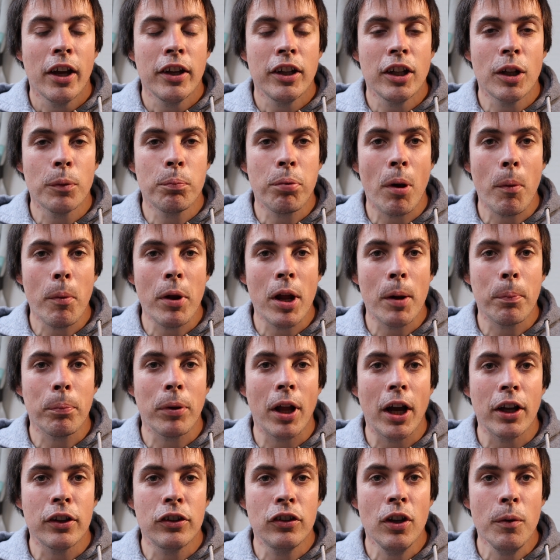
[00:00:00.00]
you'll probably
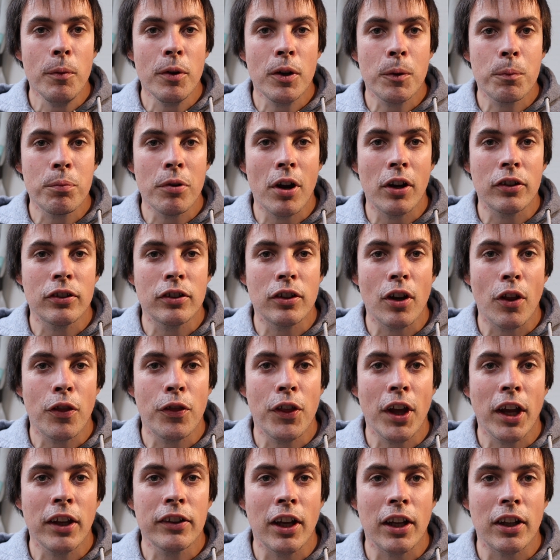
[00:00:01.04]
apply too much pressure to
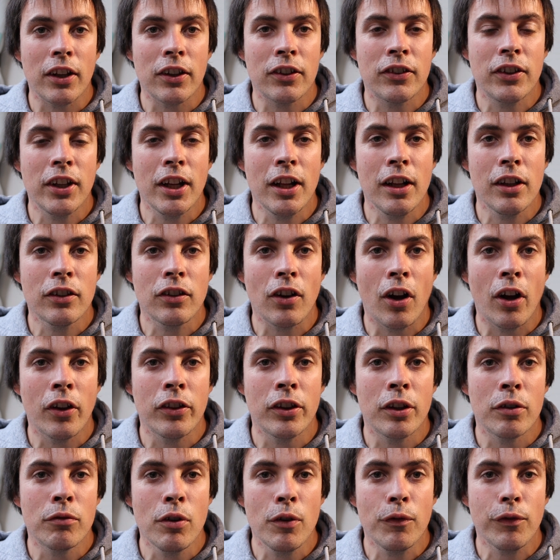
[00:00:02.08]
things like the seals on
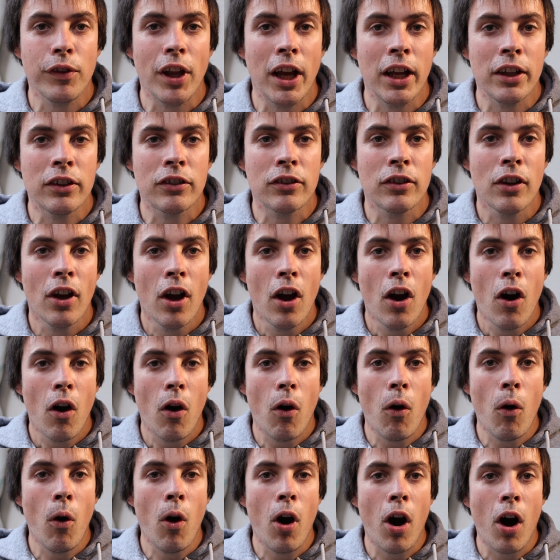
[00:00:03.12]
the roof lights
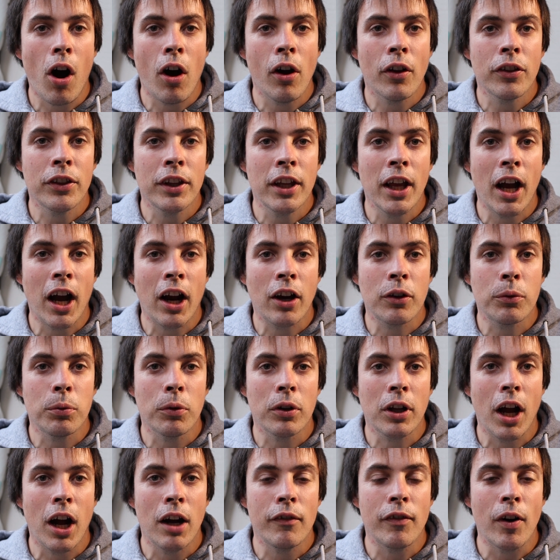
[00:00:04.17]
or on the actual
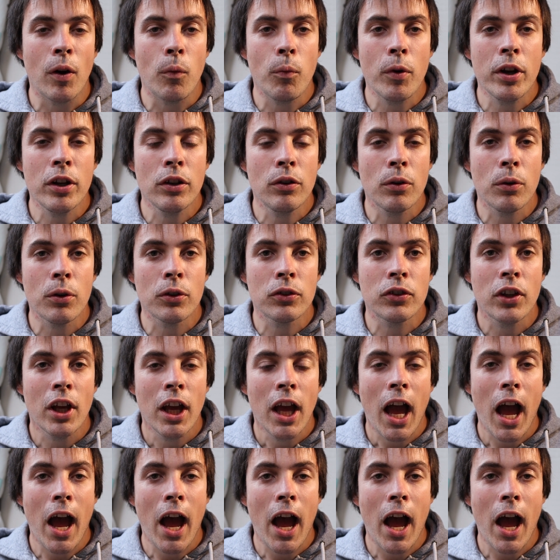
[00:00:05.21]
caravan windows,